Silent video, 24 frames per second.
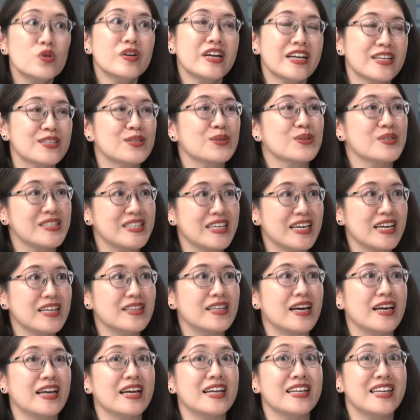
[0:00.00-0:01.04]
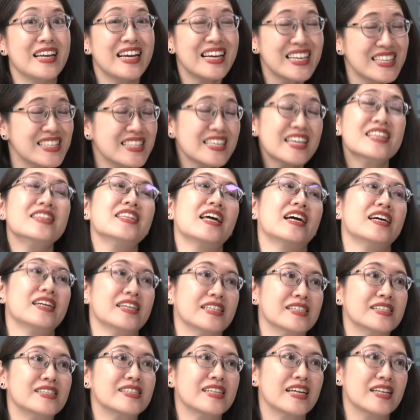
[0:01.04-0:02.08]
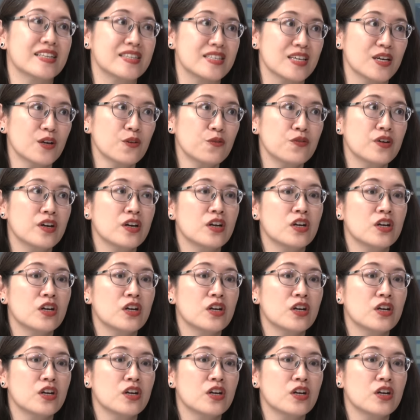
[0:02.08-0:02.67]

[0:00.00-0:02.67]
needs to see that it is in their incentive